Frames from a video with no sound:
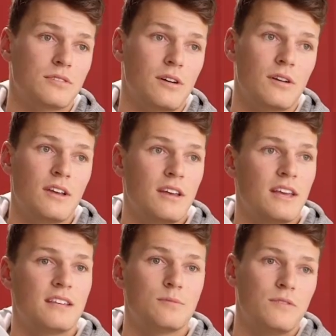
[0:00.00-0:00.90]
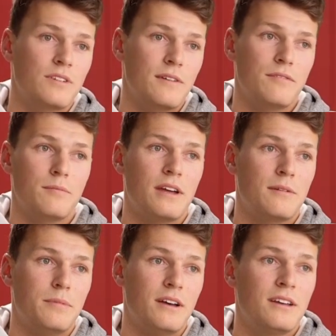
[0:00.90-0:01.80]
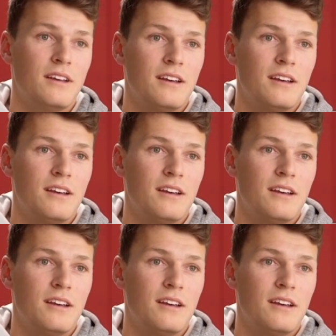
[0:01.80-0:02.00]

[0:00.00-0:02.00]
so he's moving even better, but